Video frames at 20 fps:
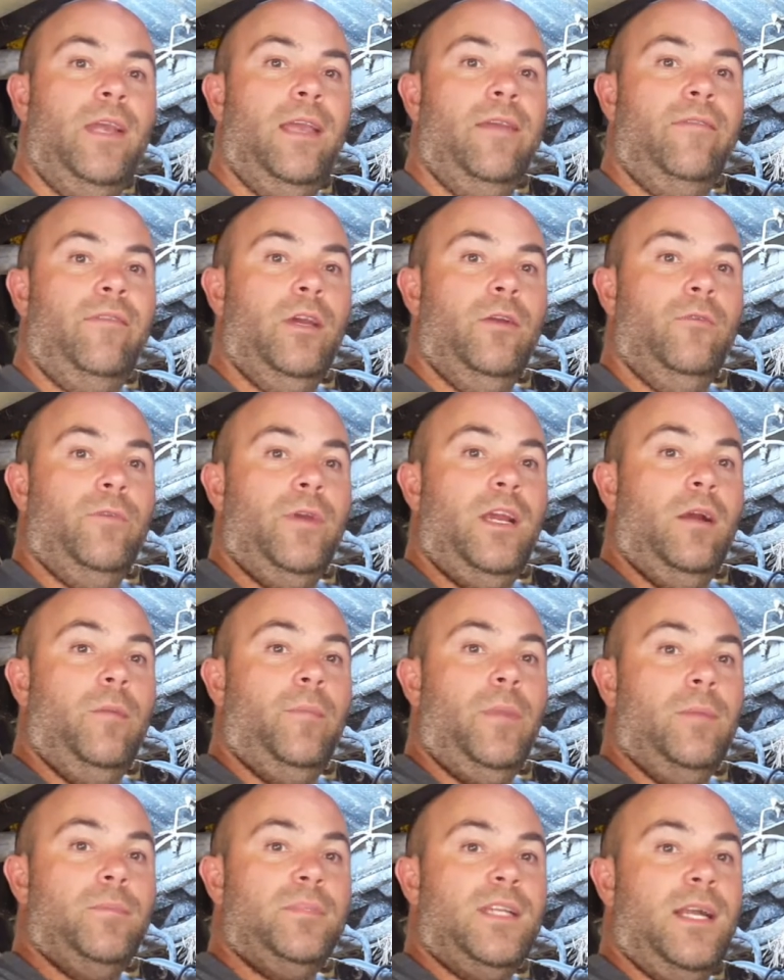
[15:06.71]
give you rear
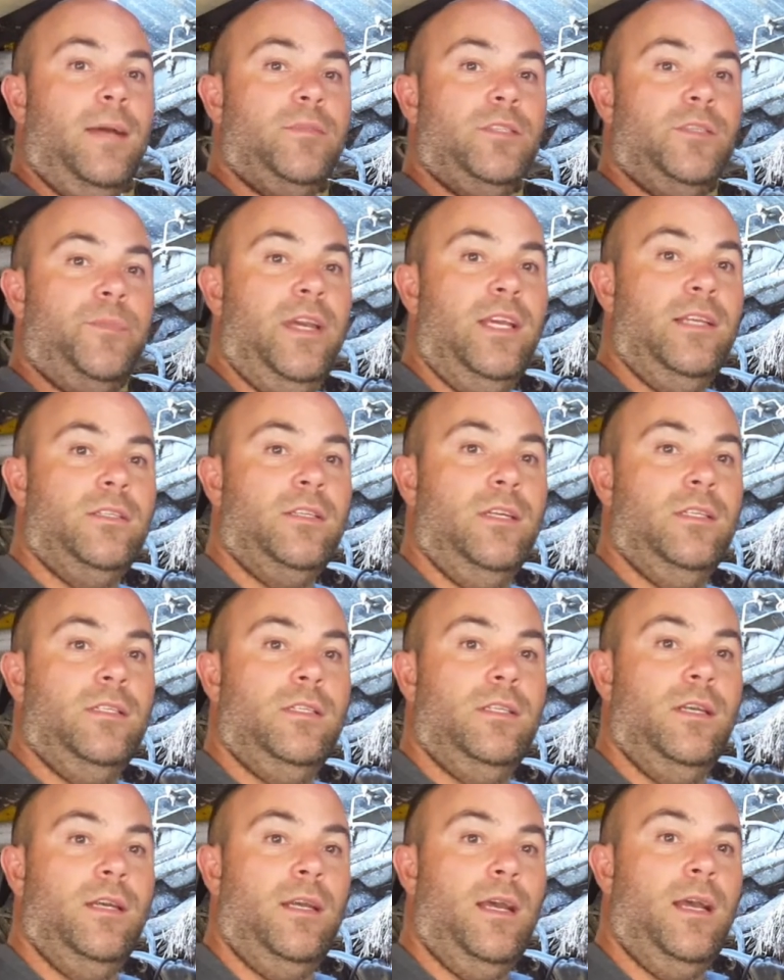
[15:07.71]
bump stop
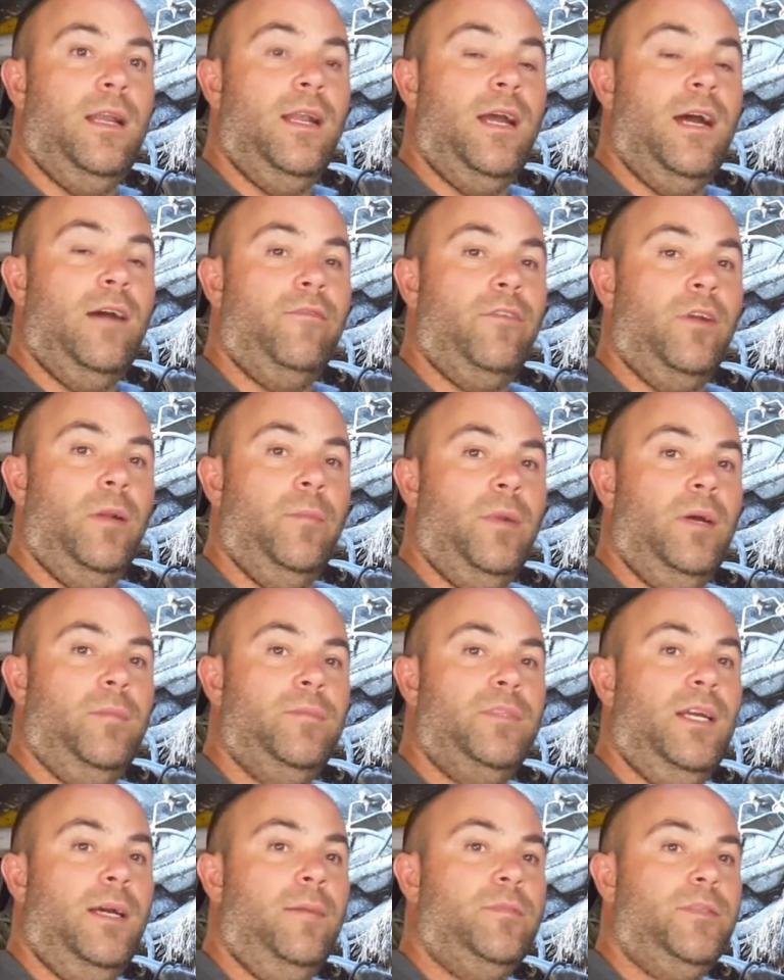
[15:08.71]
spacers and not front bump
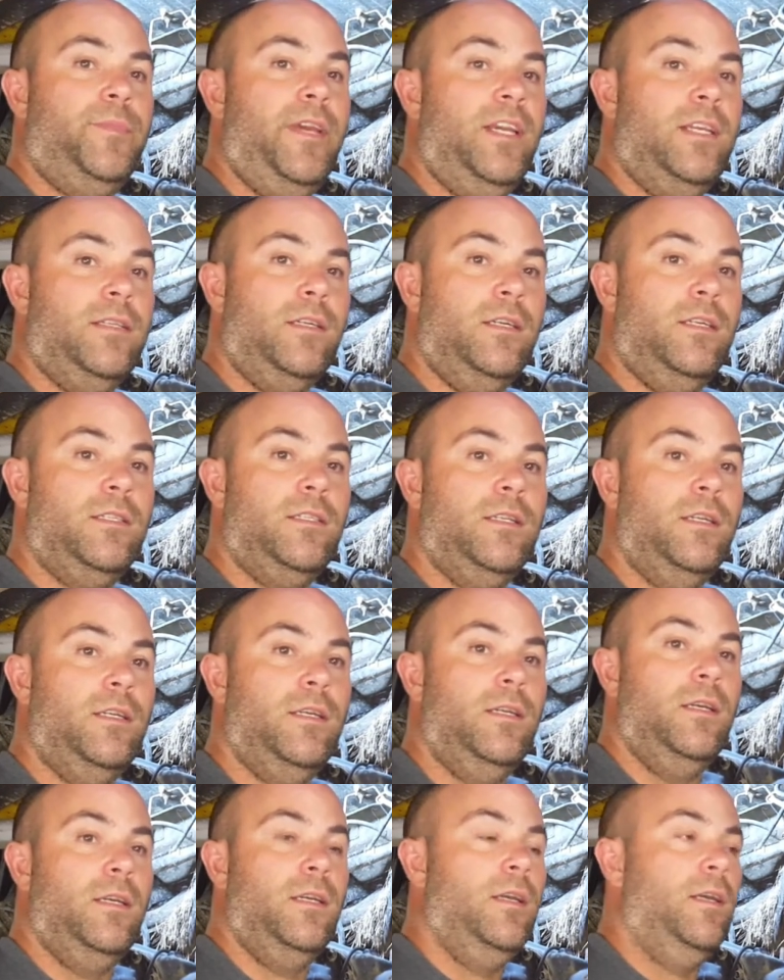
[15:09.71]
stop spacers.
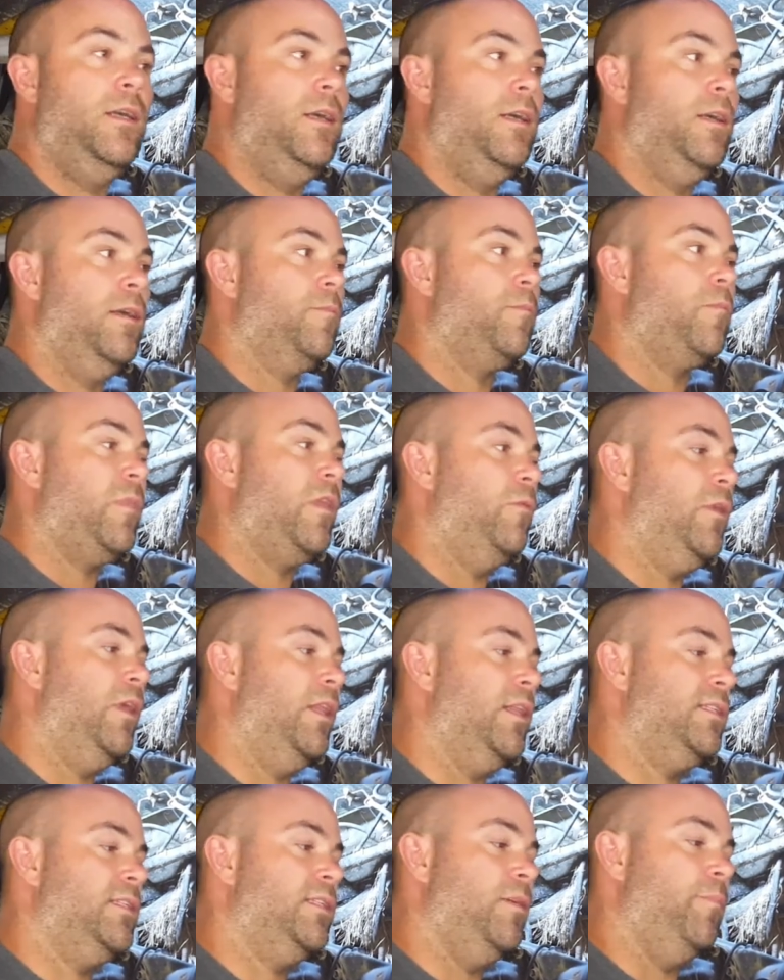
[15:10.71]
Well,
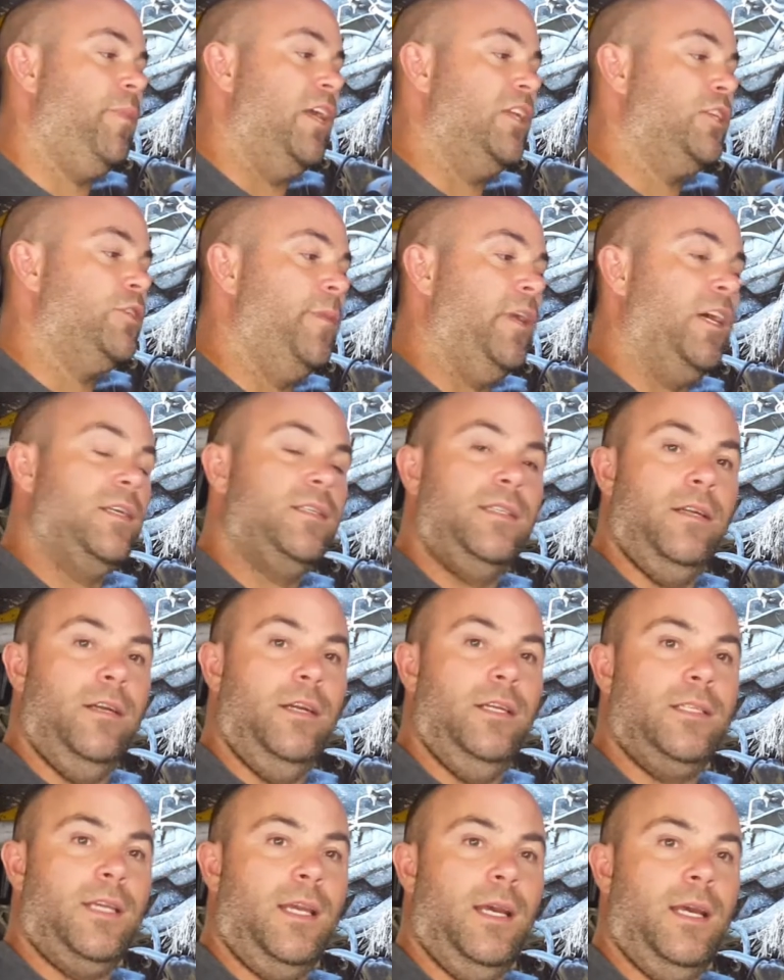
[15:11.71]
this is a benchmark
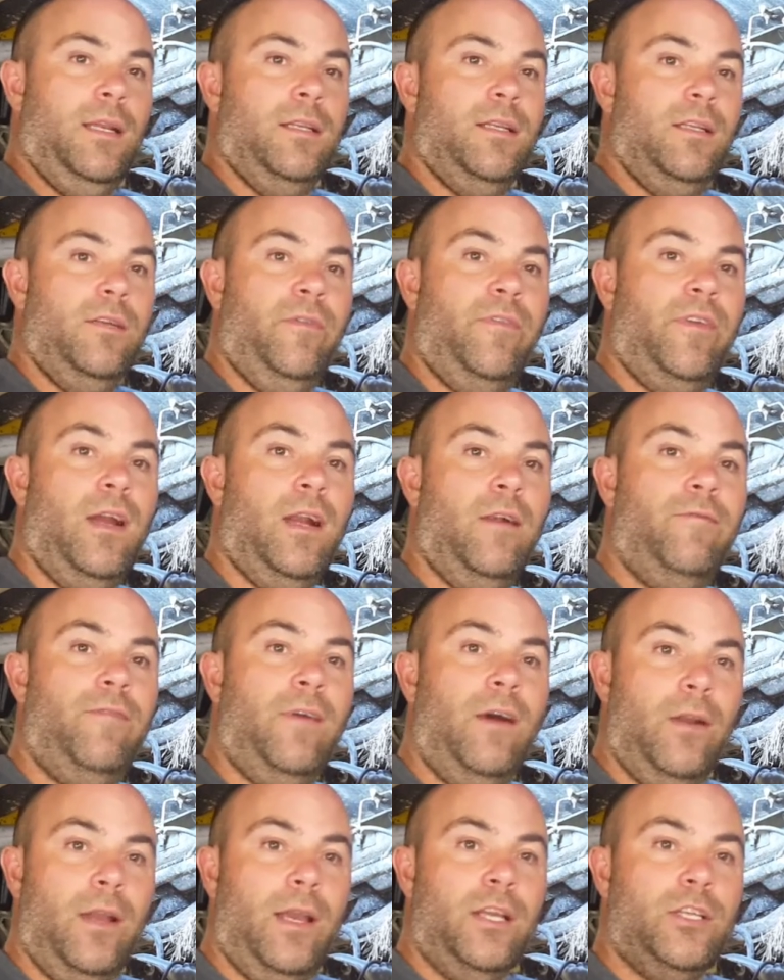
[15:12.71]
series kit. We've got our
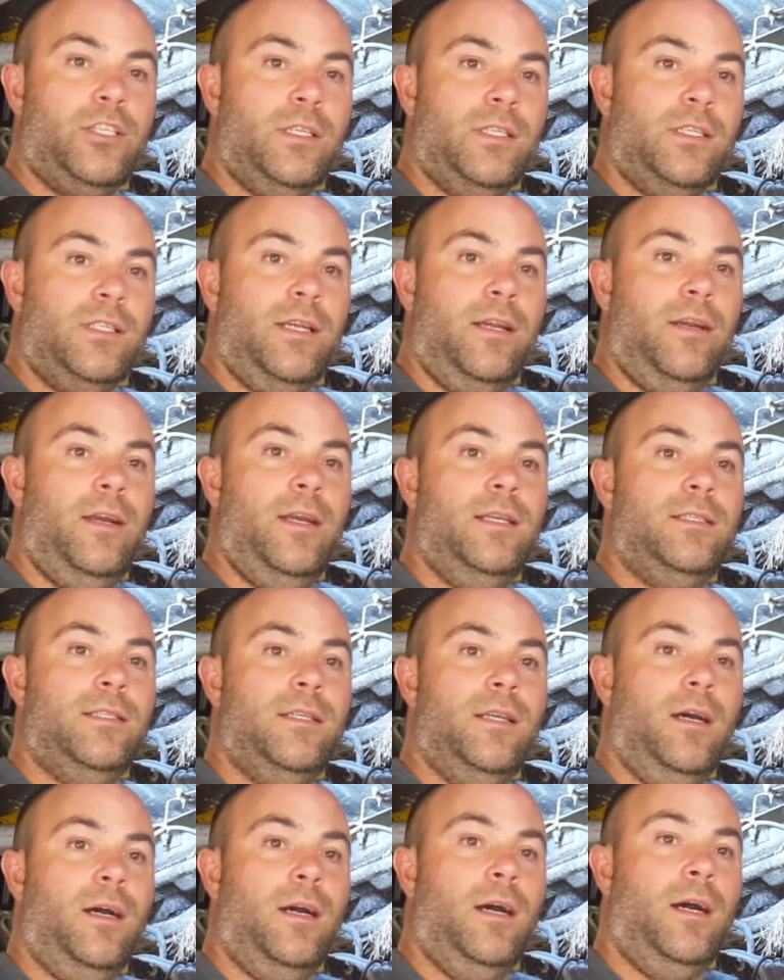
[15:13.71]
foundation
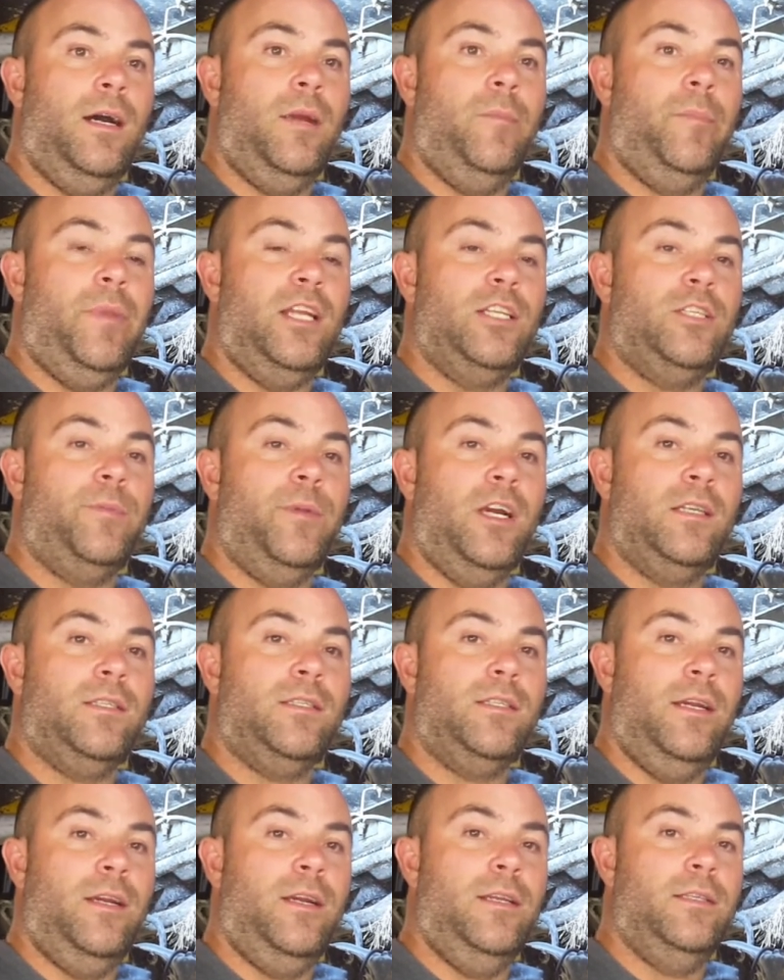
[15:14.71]
series, our benchmark
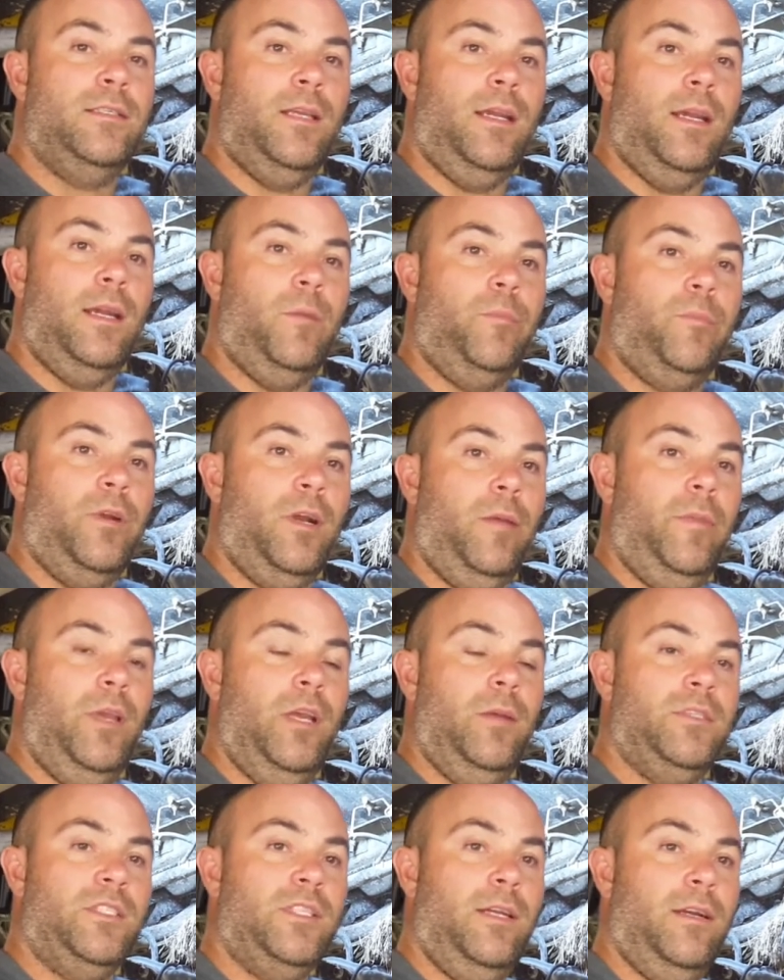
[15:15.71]
series, and our
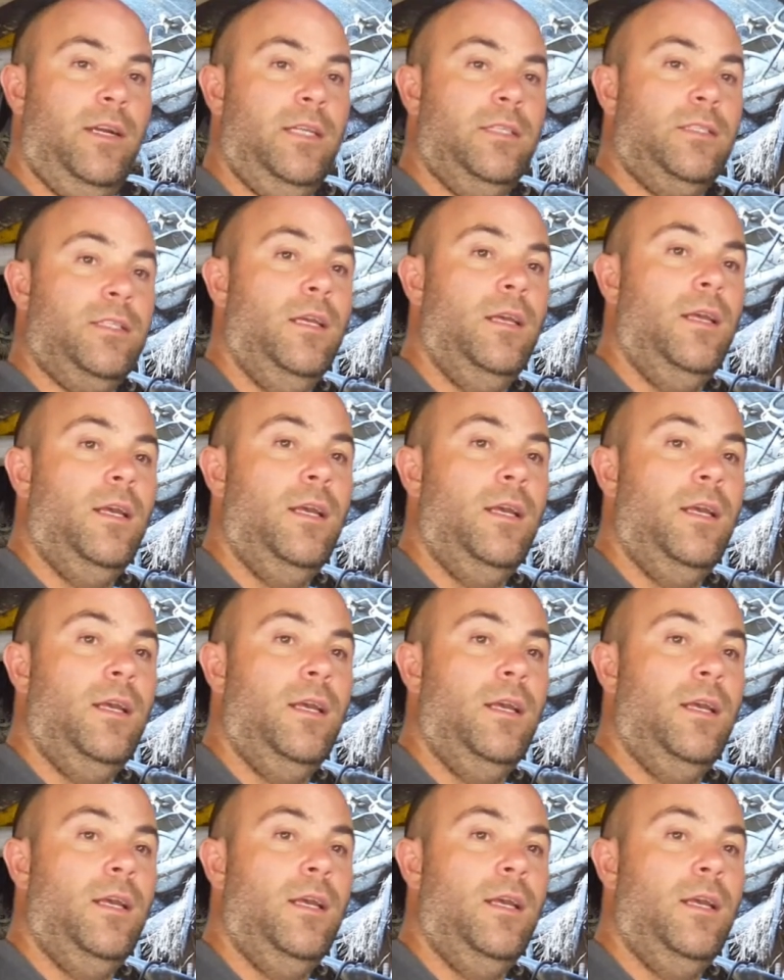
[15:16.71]
premium series.